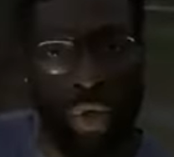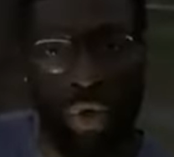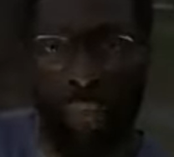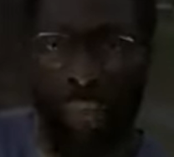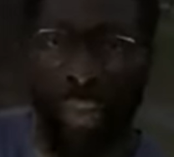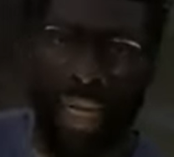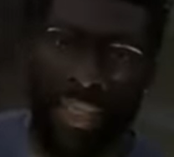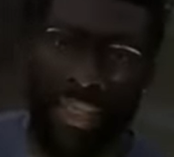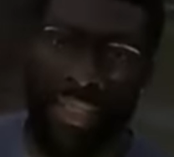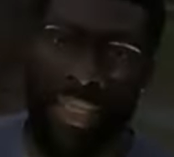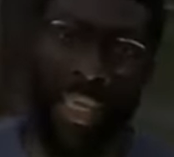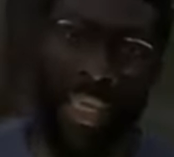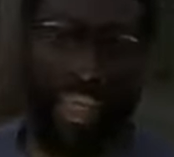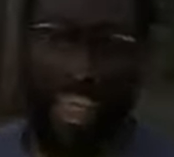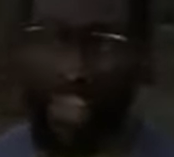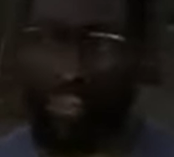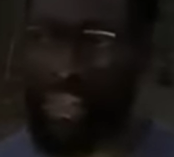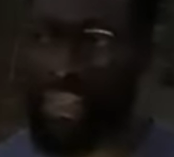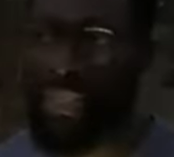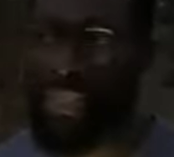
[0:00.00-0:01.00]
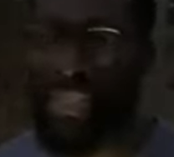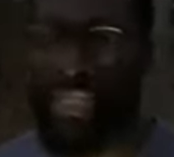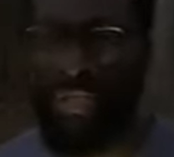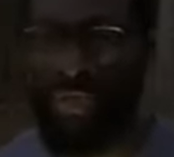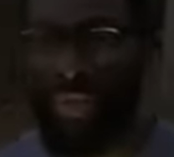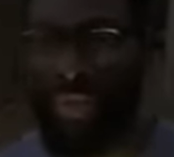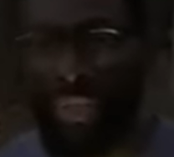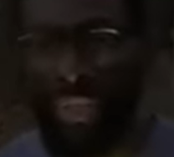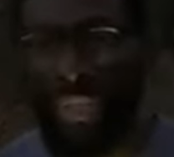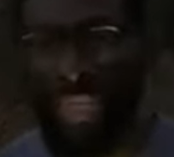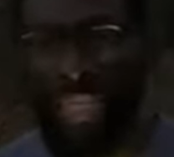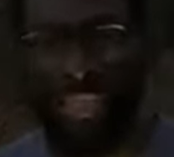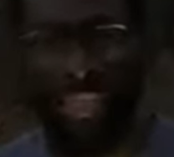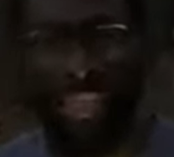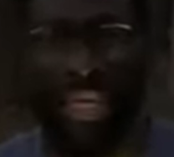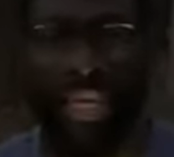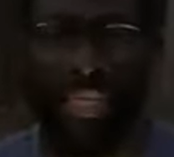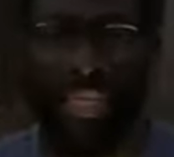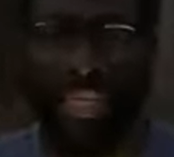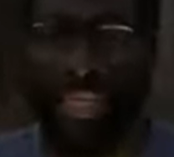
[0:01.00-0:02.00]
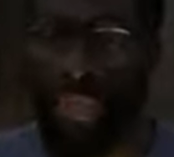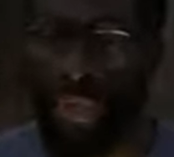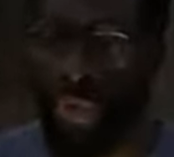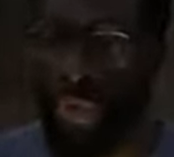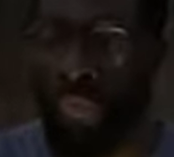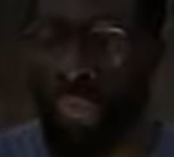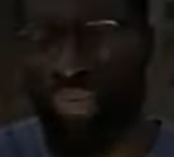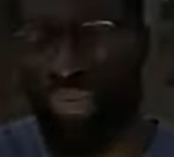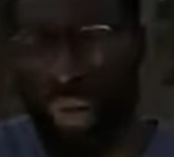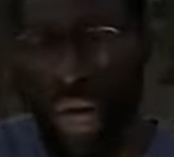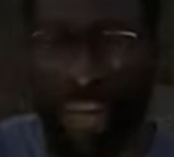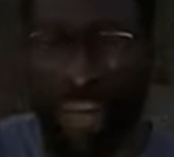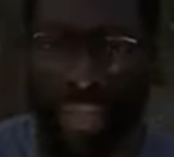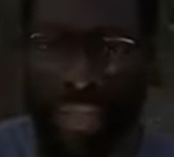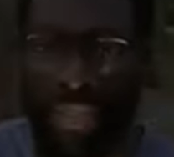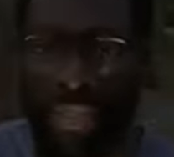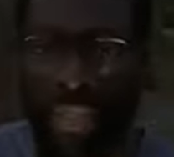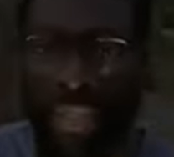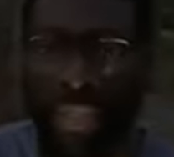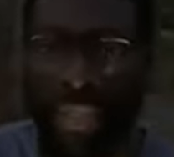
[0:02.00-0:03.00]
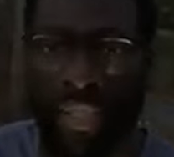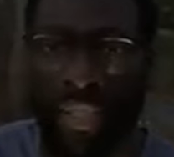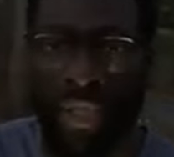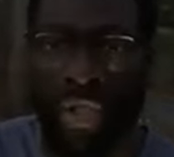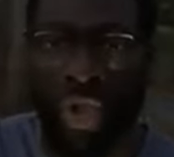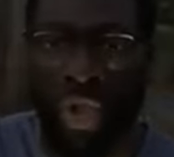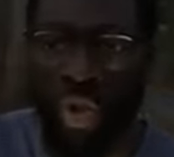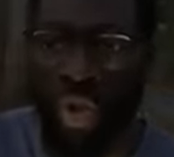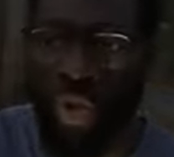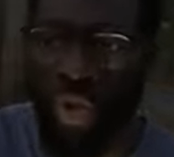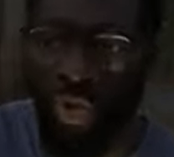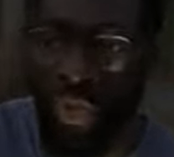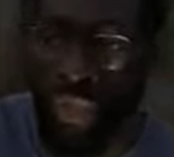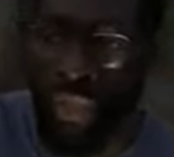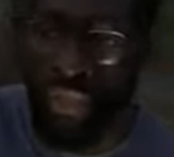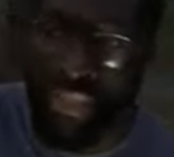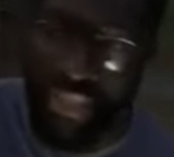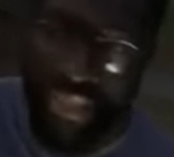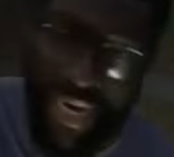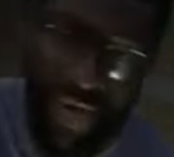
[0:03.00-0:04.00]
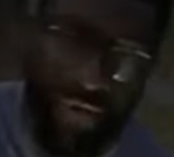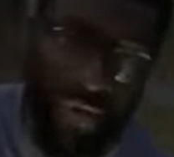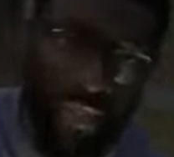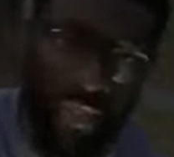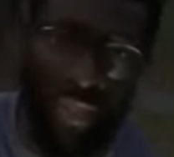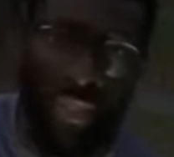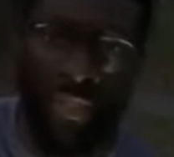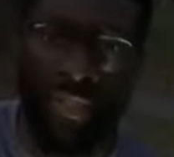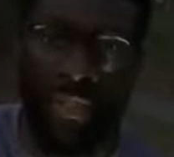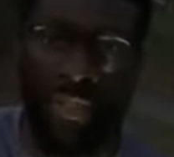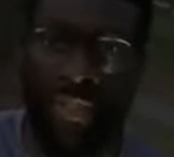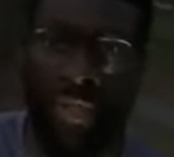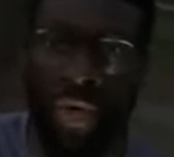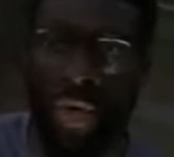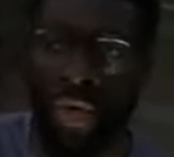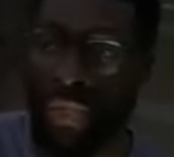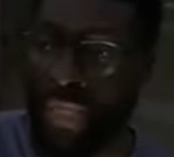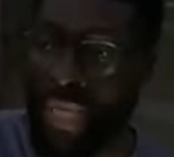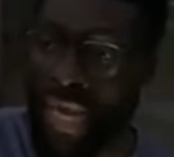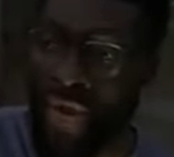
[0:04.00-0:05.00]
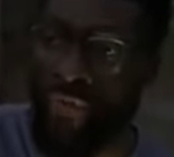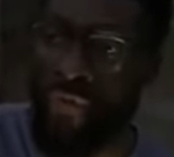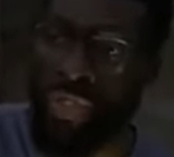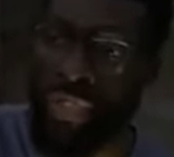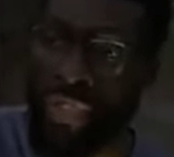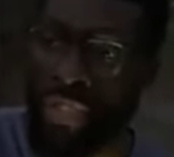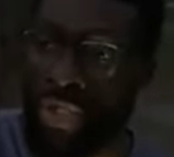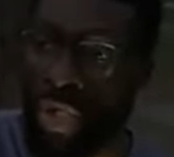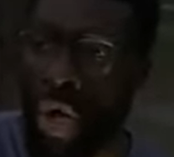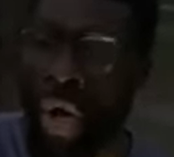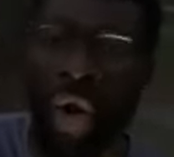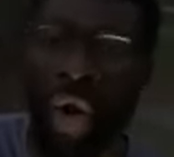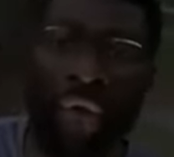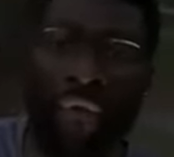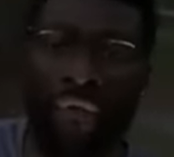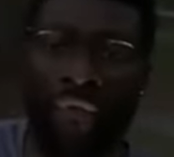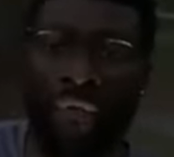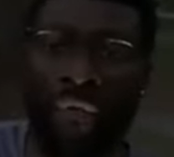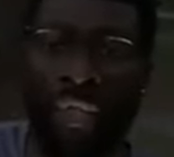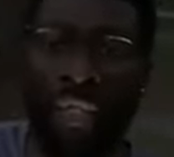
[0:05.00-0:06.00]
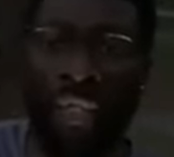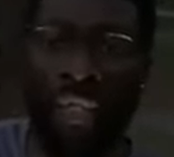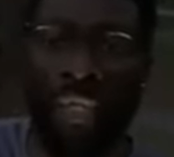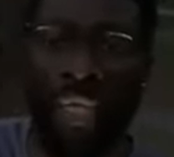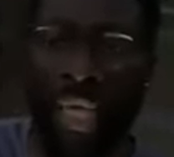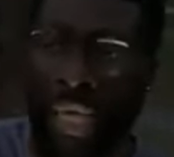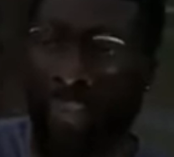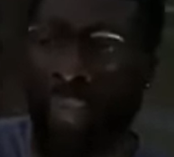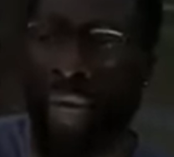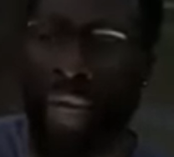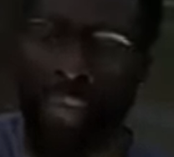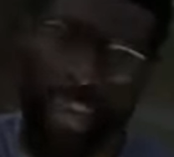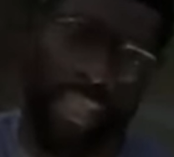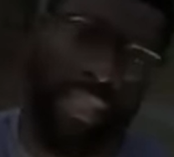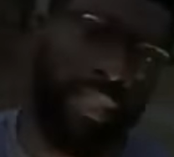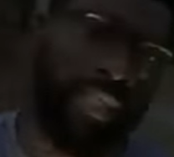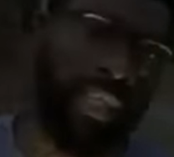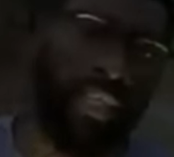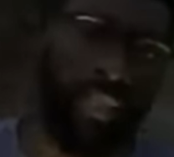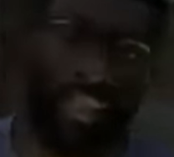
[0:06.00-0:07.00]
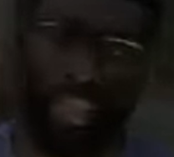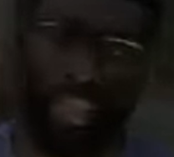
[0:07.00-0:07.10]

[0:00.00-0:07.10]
go back to that land because that's what that's the land that the Lord promised to the inheritance or the heritage of Abraham, Isaac, and